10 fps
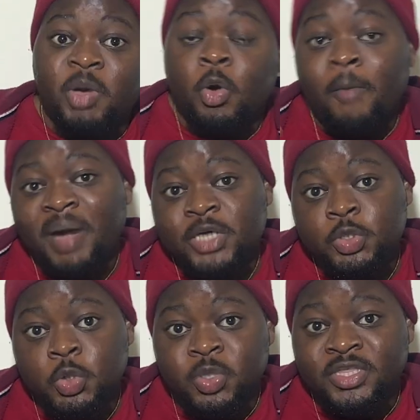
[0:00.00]
Anyway, going
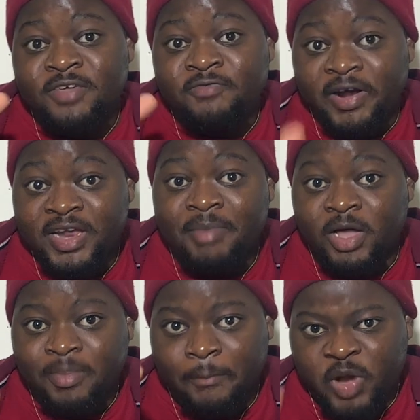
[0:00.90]
back to the
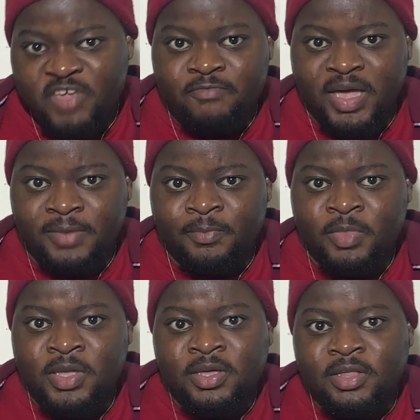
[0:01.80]
Farima, the brave
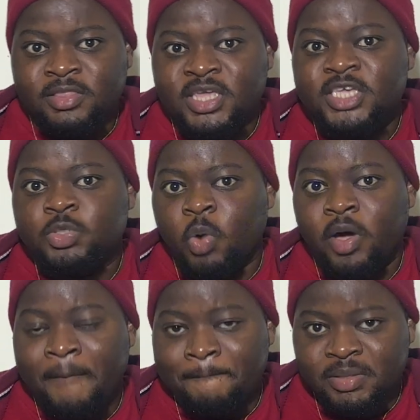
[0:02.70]
men,
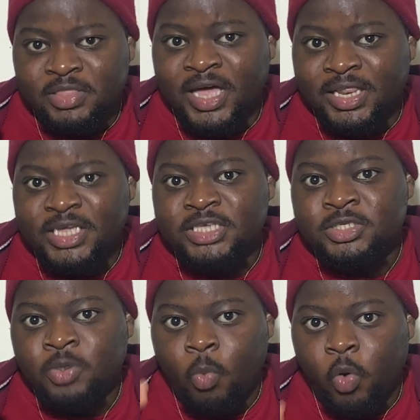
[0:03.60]
these were the
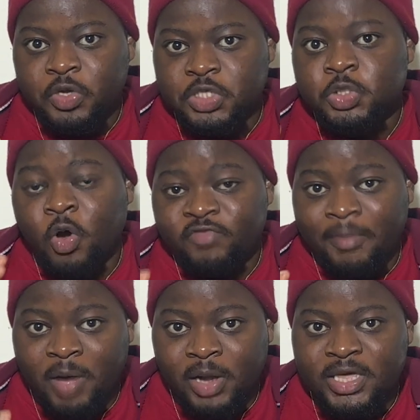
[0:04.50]
elite warriors
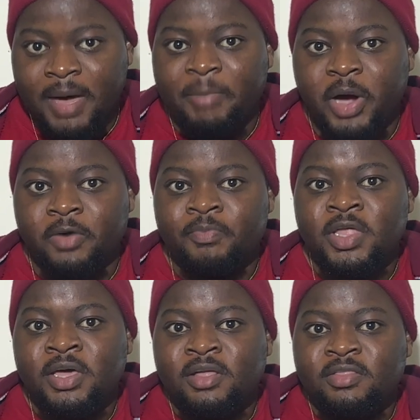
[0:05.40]
of the Mali Empire.
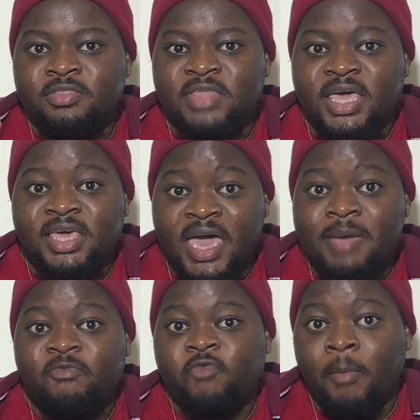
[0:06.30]
They
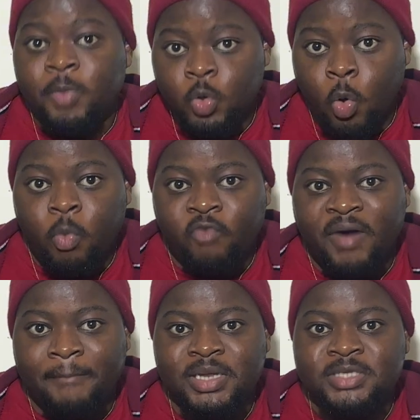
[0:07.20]
came from
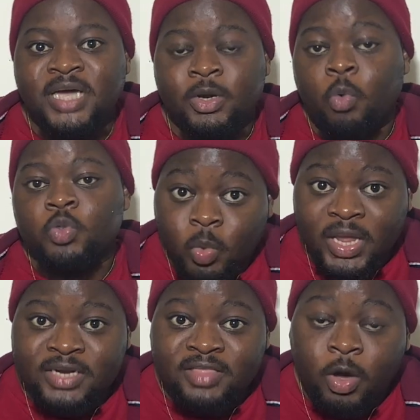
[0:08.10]
noble families and
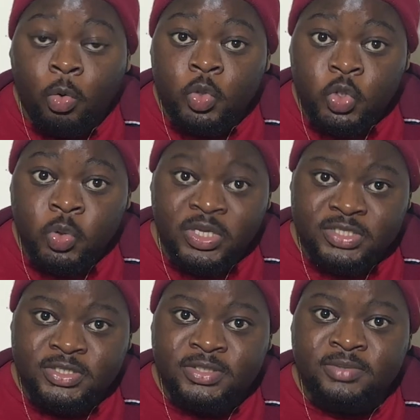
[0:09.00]
also led their own
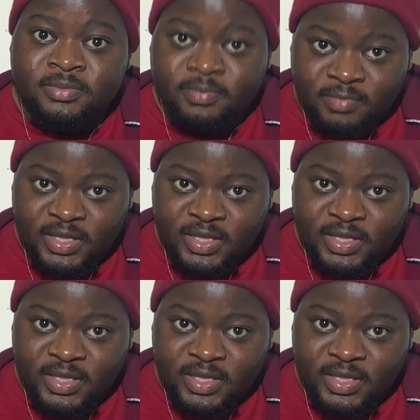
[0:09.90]
units